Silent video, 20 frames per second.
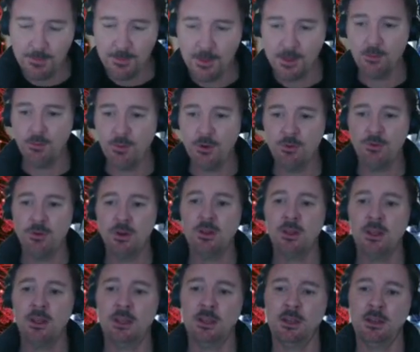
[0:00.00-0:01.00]
we
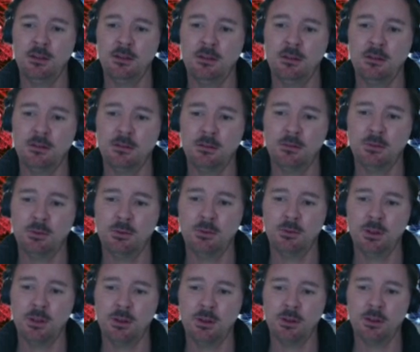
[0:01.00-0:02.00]
really
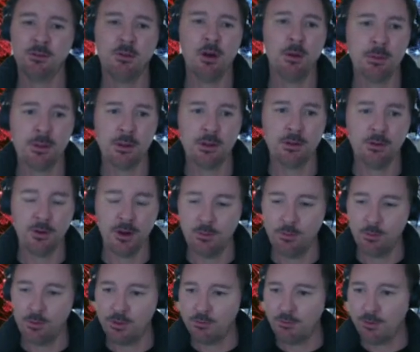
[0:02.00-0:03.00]
got the rub of the
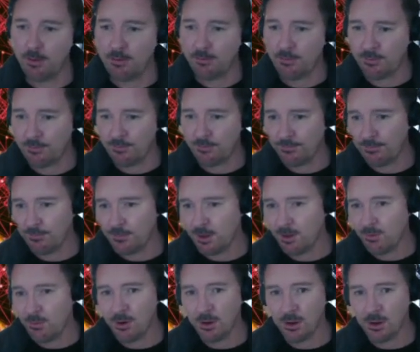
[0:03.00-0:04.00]
green with the ref.
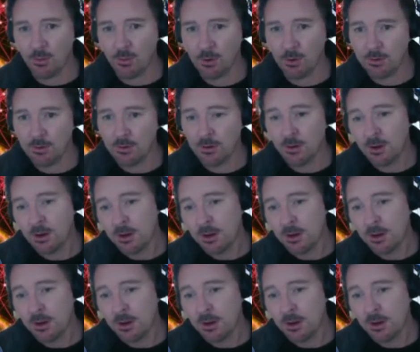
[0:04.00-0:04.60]
I won't go on.